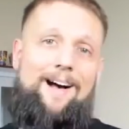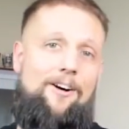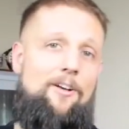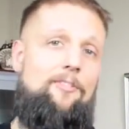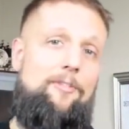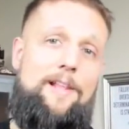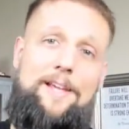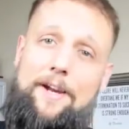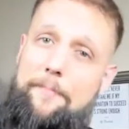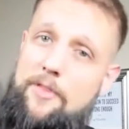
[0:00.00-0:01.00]
I'll also
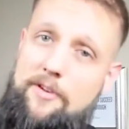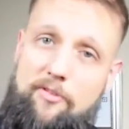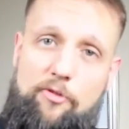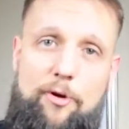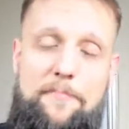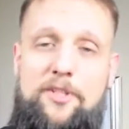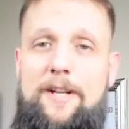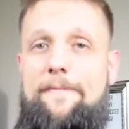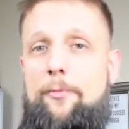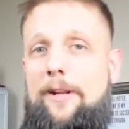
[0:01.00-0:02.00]
link it up in the
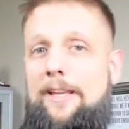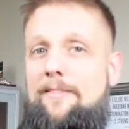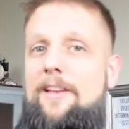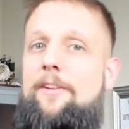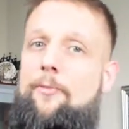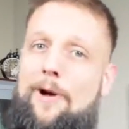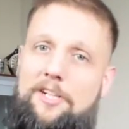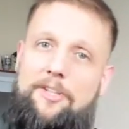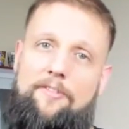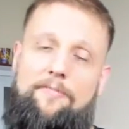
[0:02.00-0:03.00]
description if you want to continue to
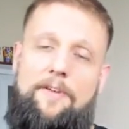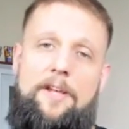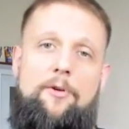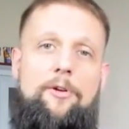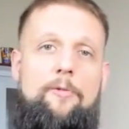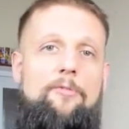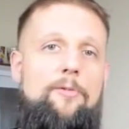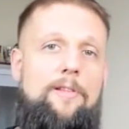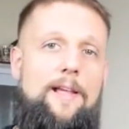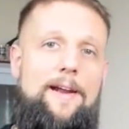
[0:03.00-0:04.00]
watch this video and go
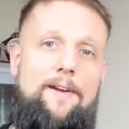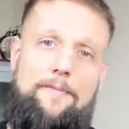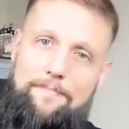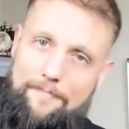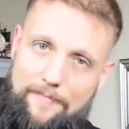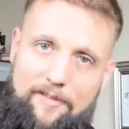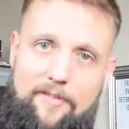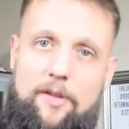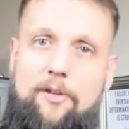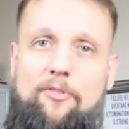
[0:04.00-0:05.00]
to it later. It's
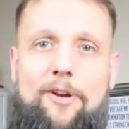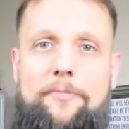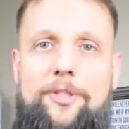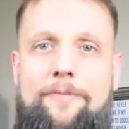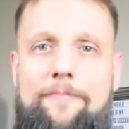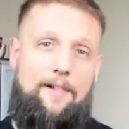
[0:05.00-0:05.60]
in the description.